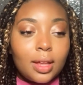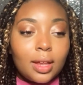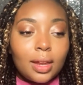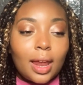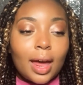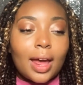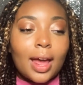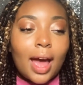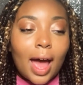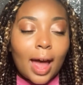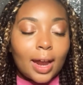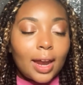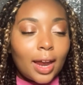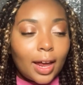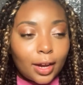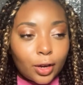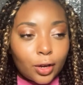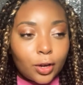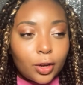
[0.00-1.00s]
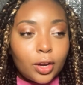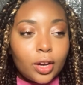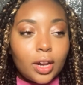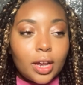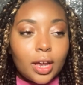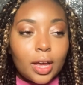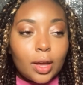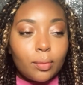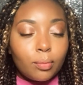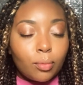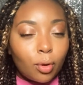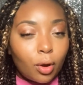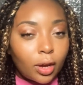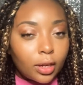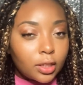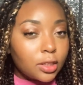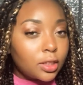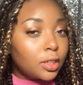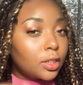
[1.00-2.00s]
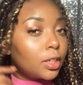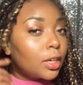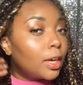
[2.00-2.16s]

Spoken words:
like highlighter and bronzer.